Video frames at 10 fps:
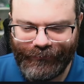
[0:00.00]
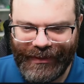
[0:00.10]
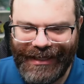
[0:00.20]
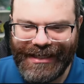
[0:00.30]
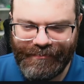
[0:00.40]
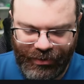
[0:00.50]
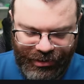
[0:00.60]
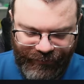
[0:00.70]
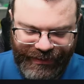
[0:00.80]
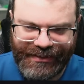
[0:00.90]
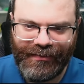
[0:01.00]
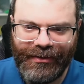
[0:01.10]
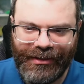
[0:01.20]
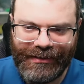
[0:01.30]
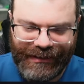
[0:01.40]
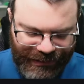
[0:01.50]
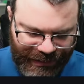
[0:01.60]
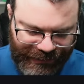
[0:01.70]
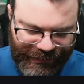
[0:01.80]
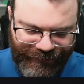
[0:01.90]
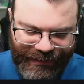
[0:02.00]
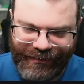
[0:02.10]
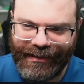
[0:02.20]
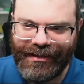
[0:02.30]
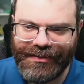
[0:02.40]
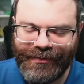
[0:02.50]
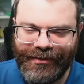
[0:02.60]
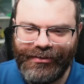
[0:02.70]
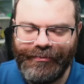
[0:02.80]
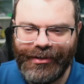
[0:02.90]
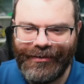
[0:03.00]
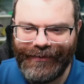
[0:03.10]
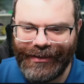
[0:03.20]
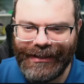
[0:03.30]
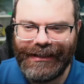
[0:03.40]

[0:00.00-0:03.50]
I guess pervy is a word, and so I can't think of anything else. We're gonna do pervy.